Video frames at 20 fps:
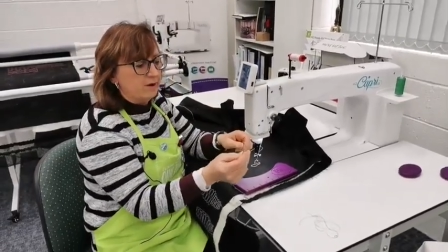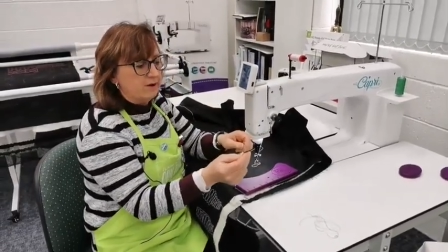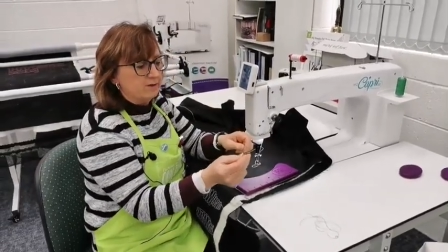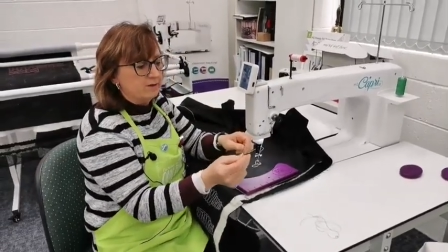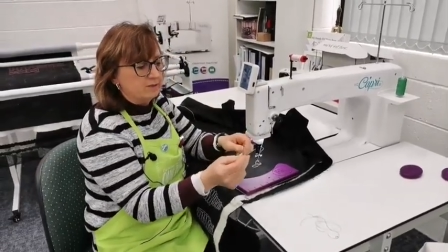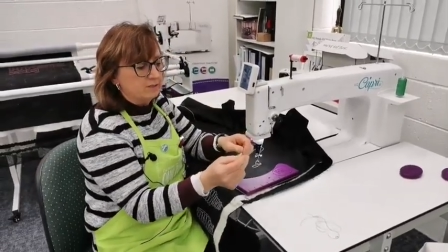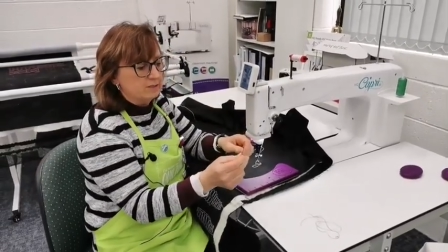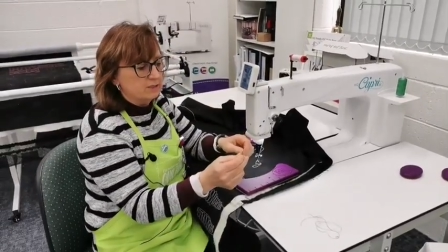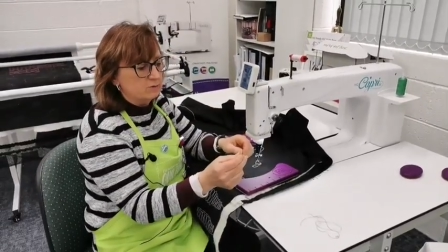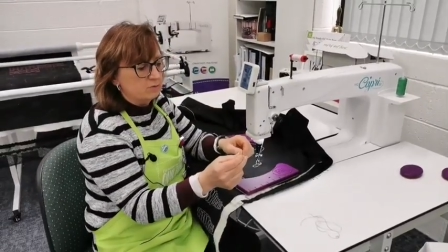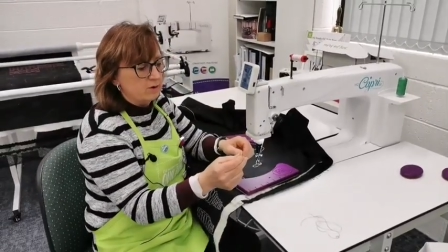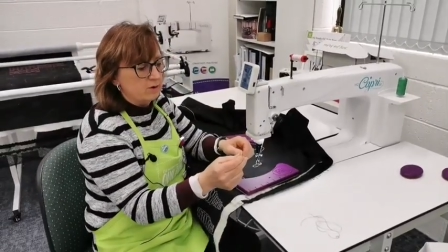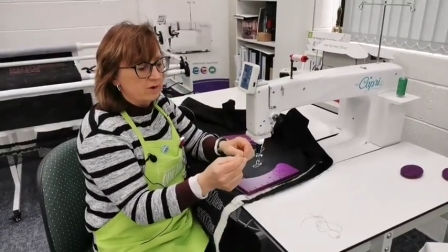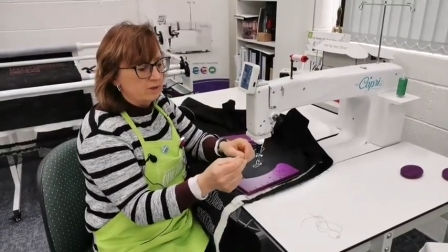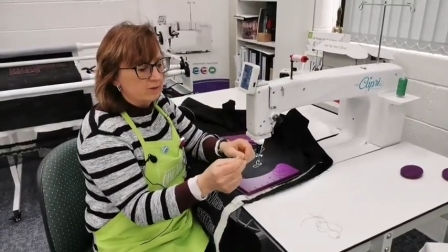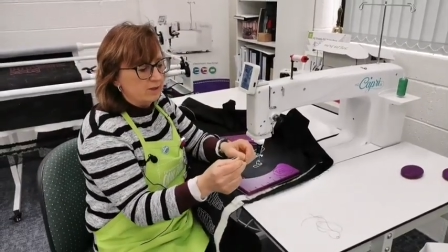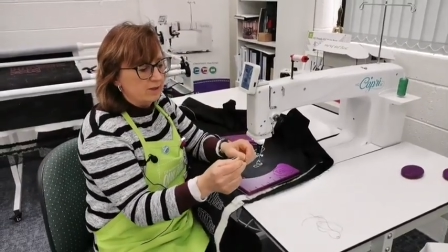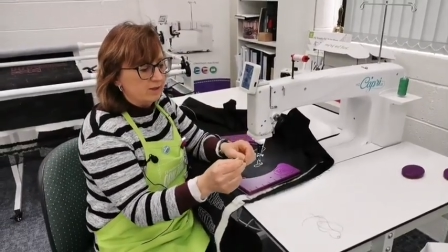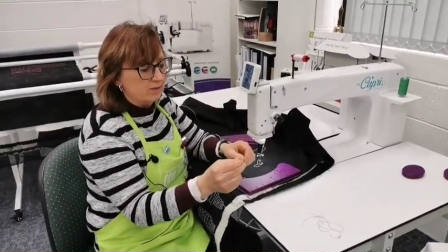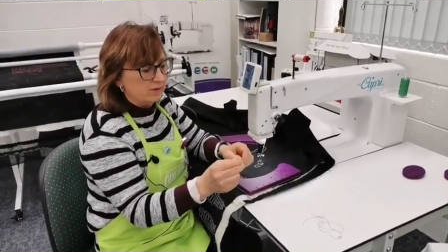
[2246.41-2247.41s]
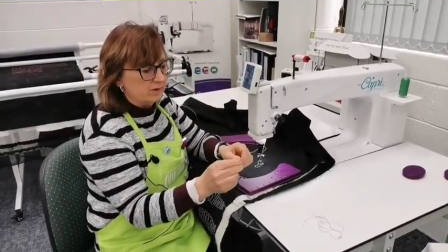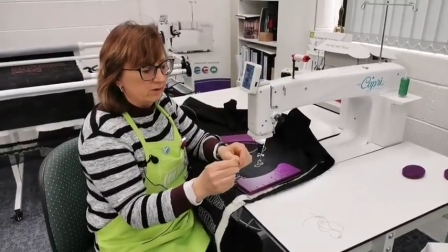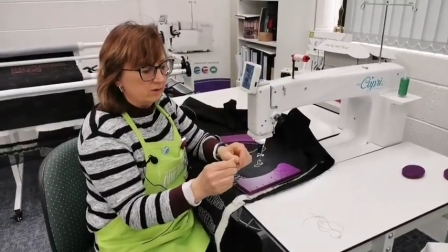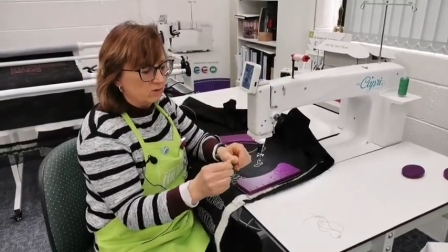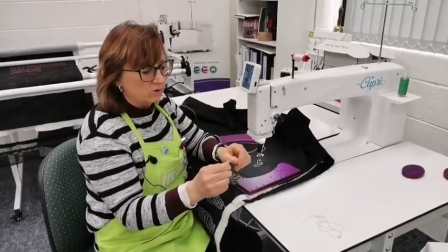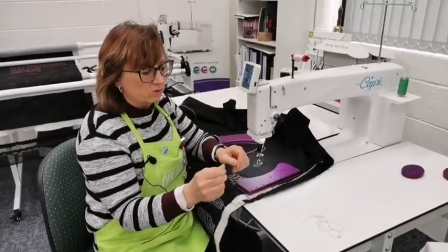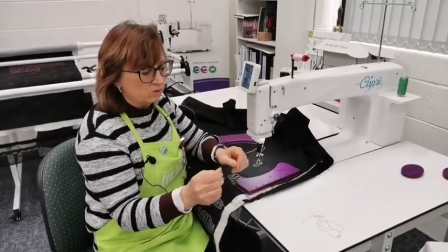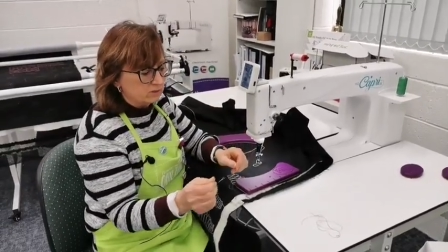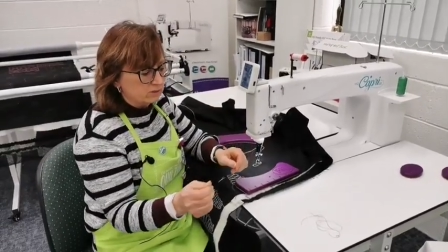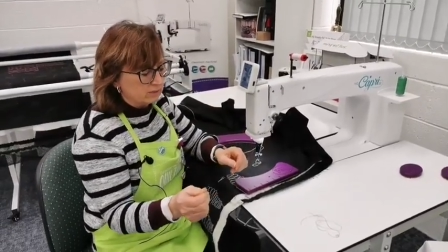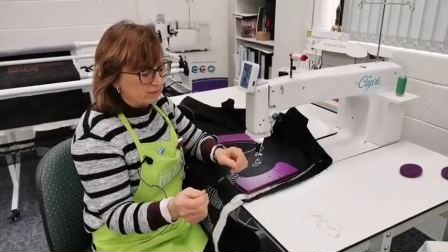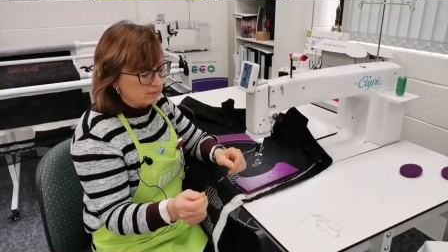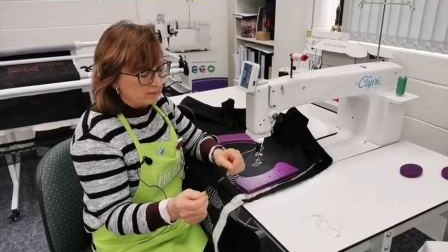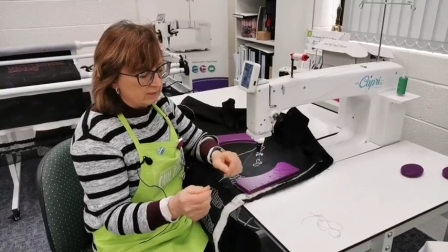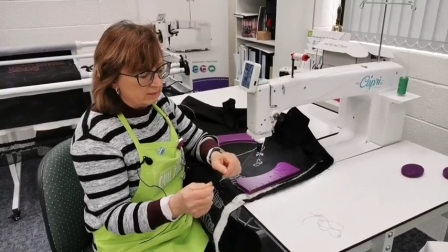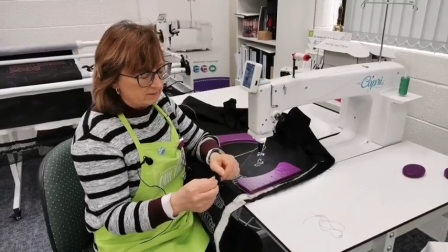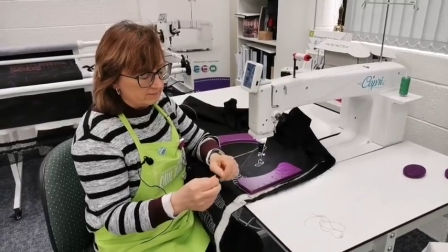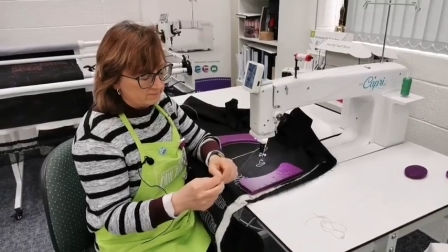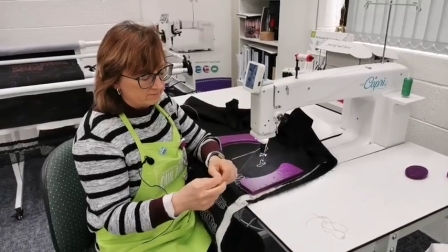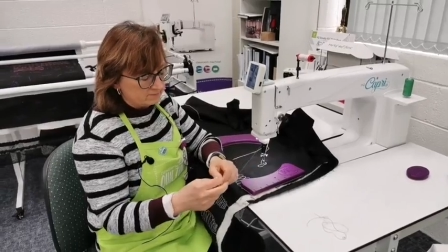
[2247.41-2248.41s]
finest thread there, that
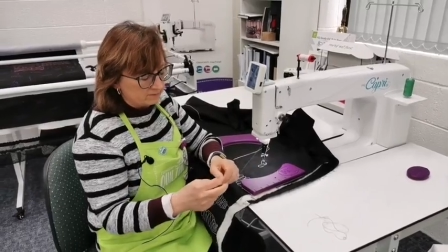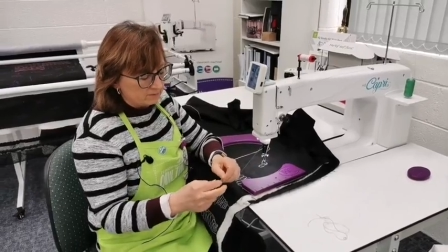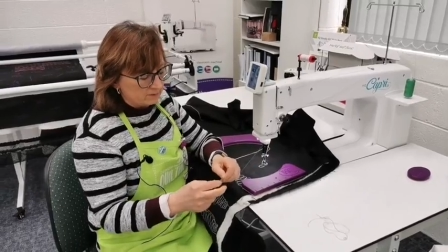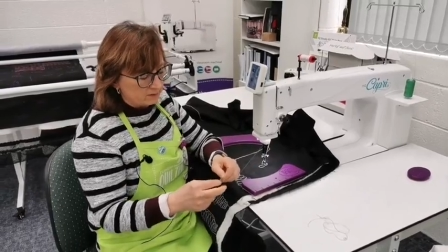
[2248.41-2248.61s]
cotty,